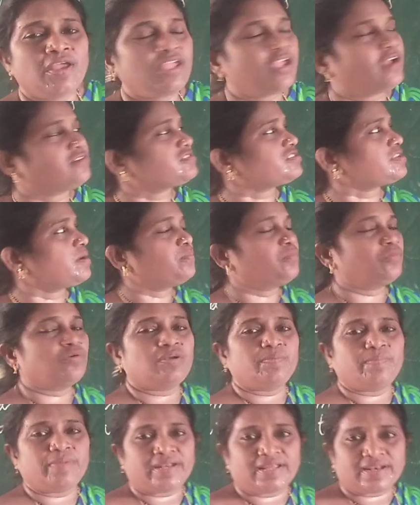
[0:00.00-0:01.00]
You have some
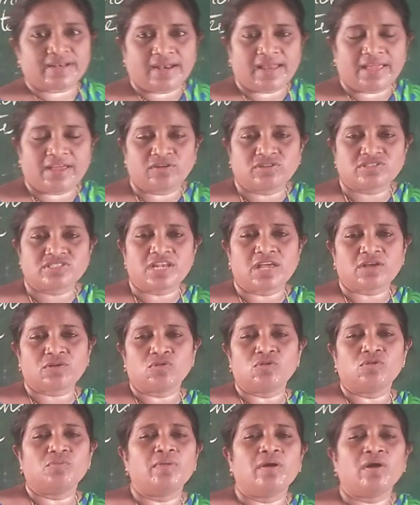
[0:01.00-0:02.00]
more mineral ions like
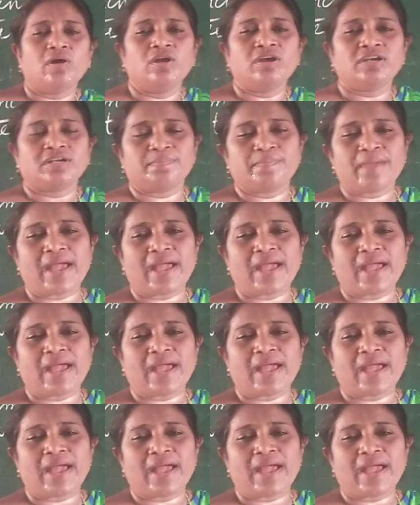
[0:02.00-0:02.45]
cobalt,